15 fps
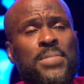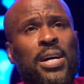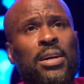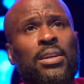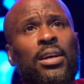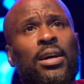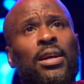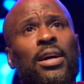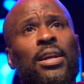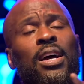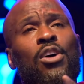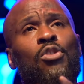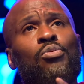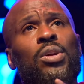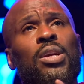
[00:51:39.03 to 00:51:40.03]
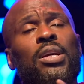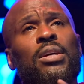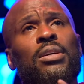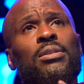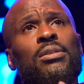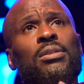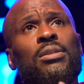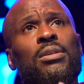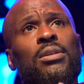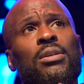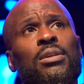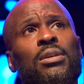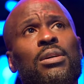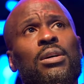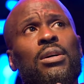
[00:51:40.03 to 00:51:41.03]
And then I now released
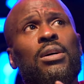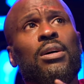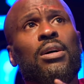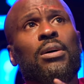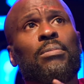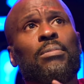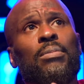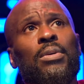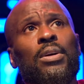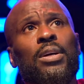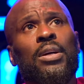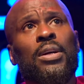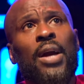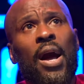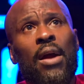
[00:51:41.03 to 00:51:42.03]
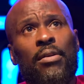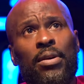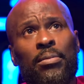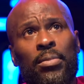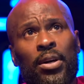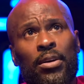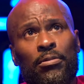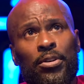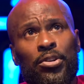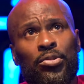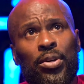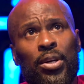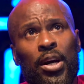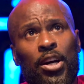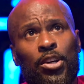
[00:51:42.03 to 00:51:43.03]
Carry Me
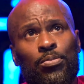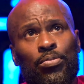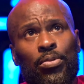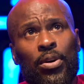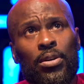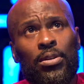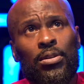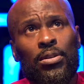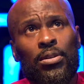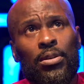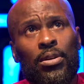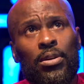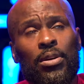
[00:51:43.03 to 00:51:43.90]
featuring Ice Prince.